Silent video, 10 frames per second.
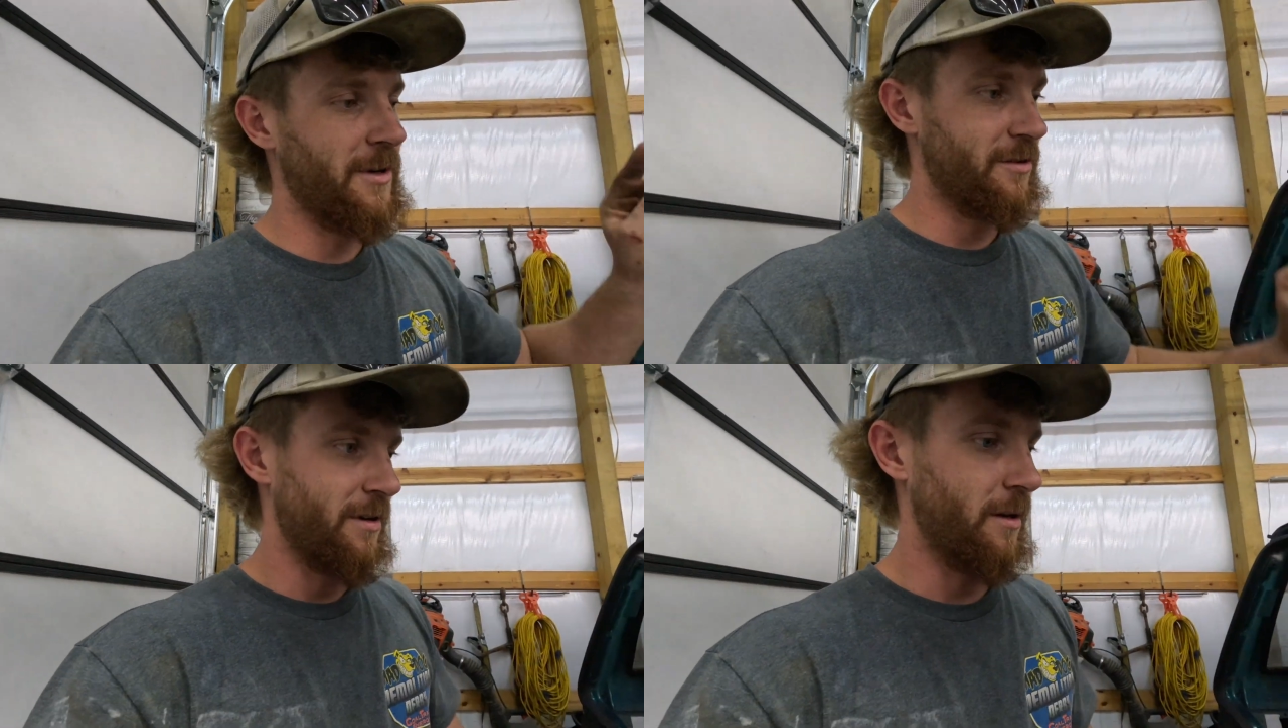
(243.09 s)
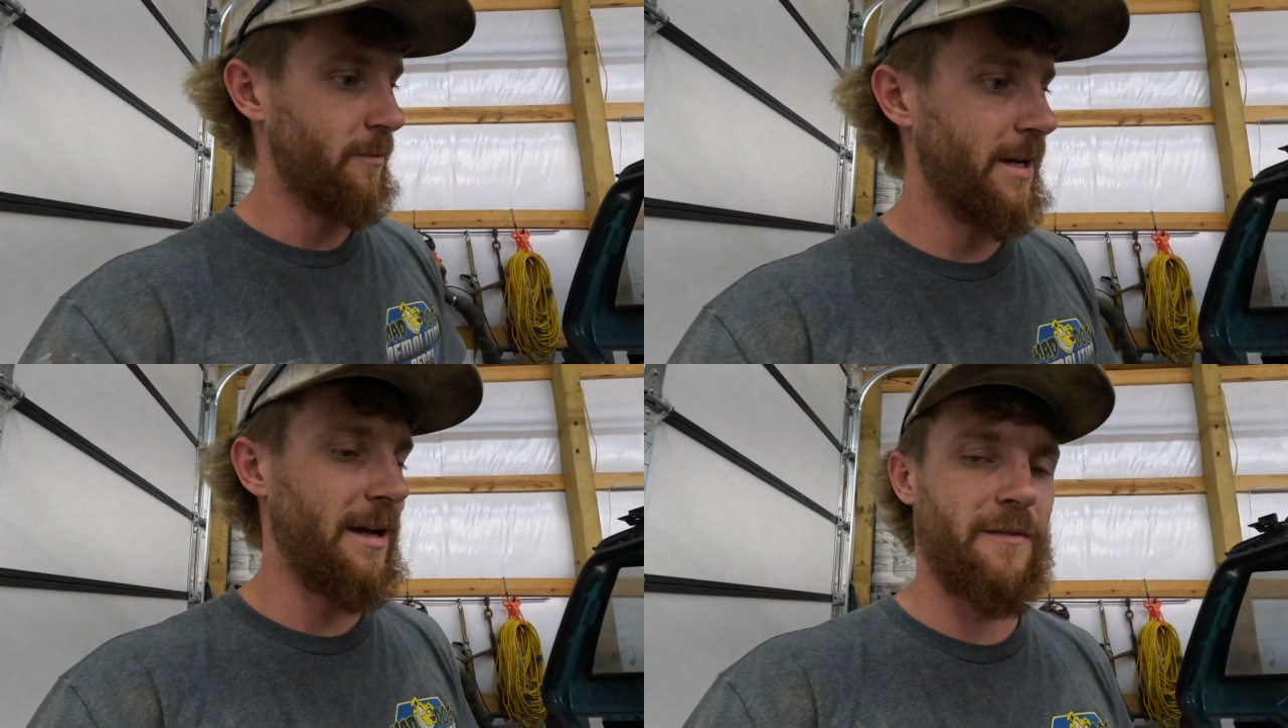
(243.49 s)
but it's
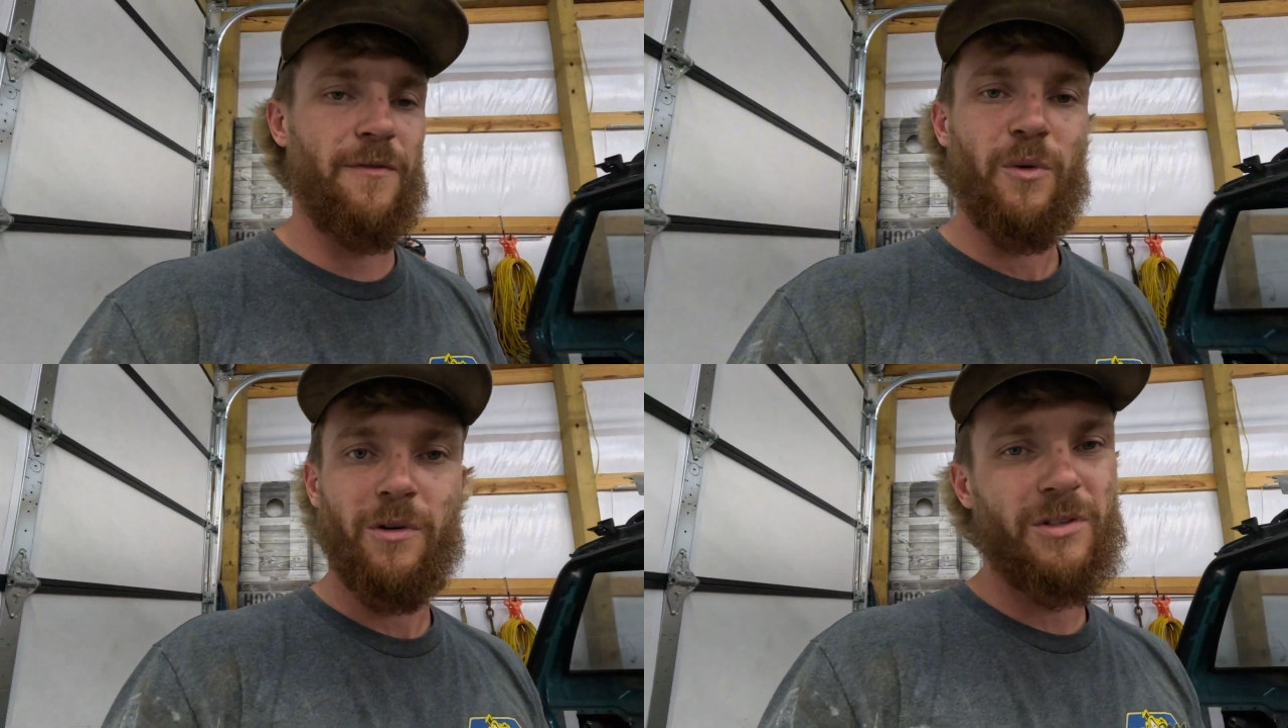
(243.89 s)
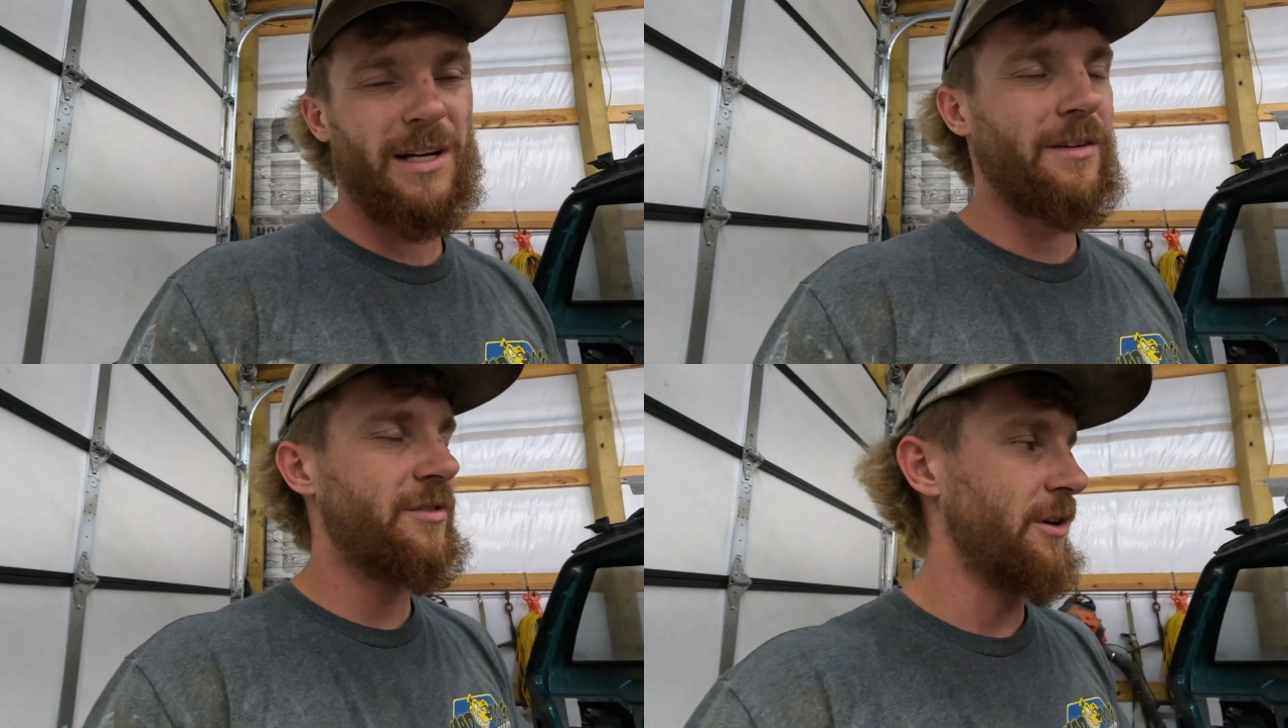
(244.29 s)
running. We got four-wheel
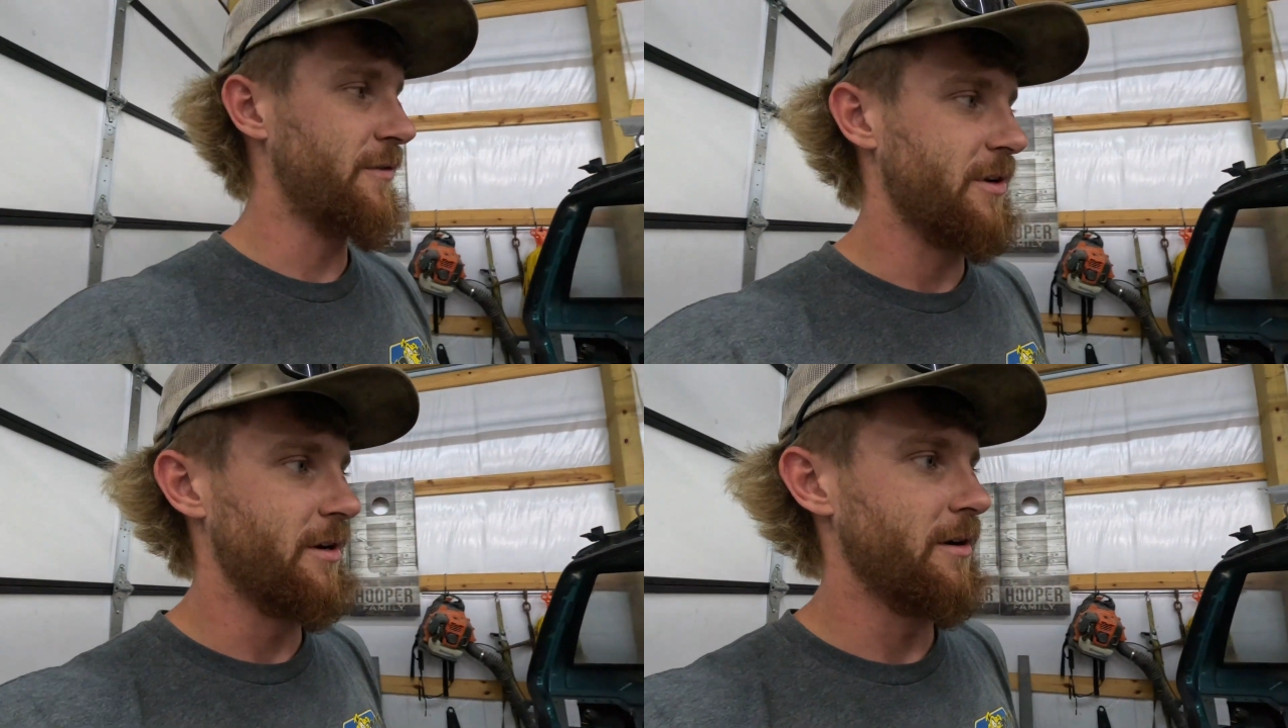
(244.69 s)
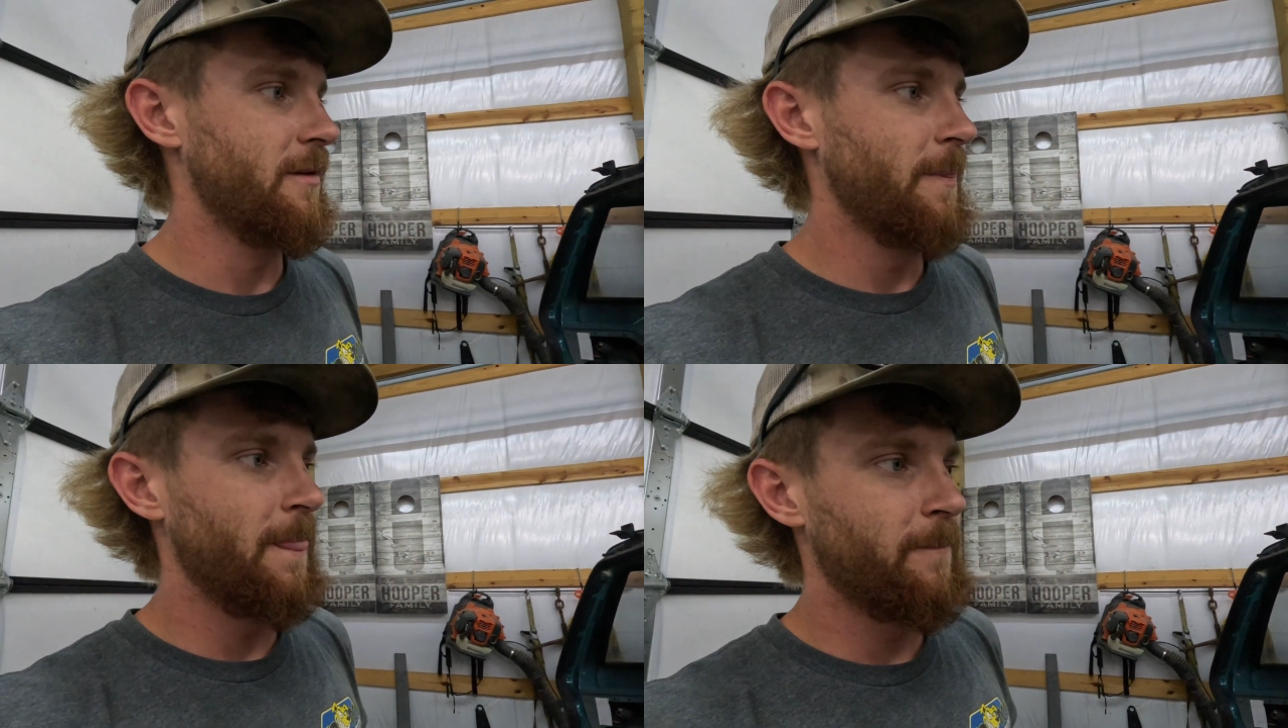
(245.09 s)
drive shifter,